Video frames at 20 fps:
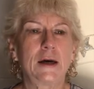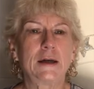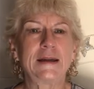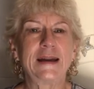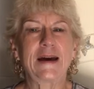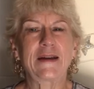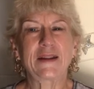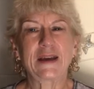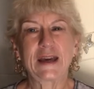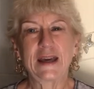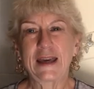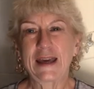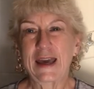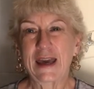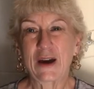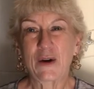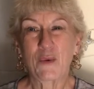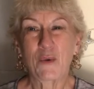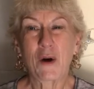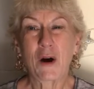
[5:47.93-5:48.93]
Now that he
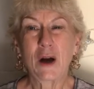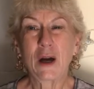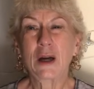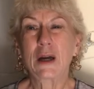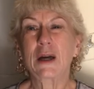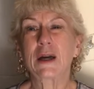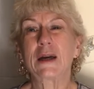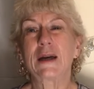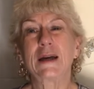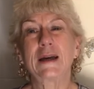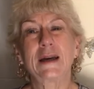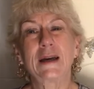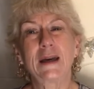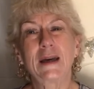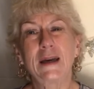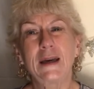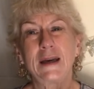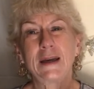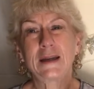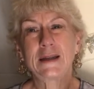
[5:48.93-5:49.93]
can't walk,
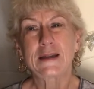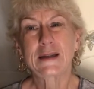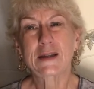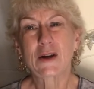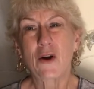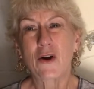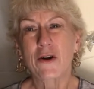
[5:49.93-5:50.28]
it's